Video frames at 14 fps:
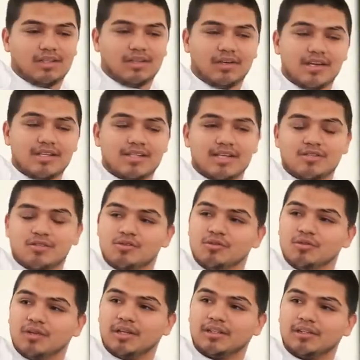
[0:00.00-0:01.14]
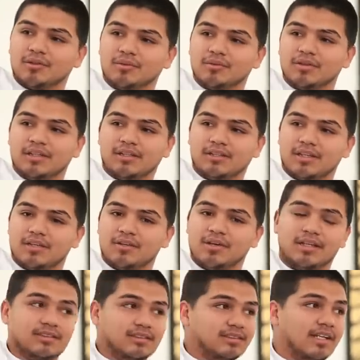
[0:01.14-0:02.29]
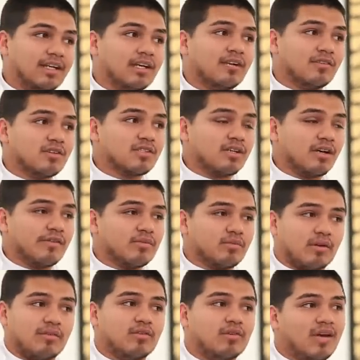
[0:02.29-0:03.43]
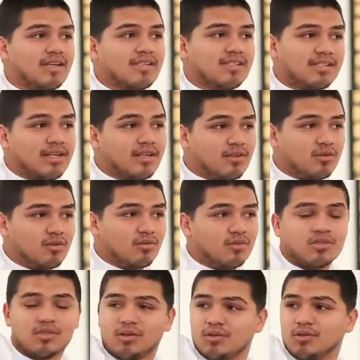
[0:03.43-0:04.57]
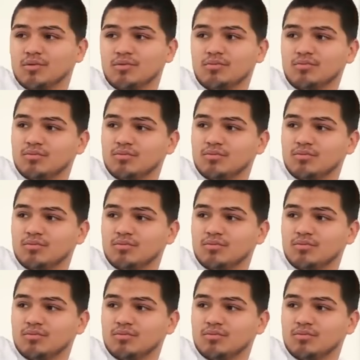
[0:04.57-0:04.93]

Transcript: You guys get to do like your own thing. Like you guys take care of yourselves. Whatever you guys decide to do is on you.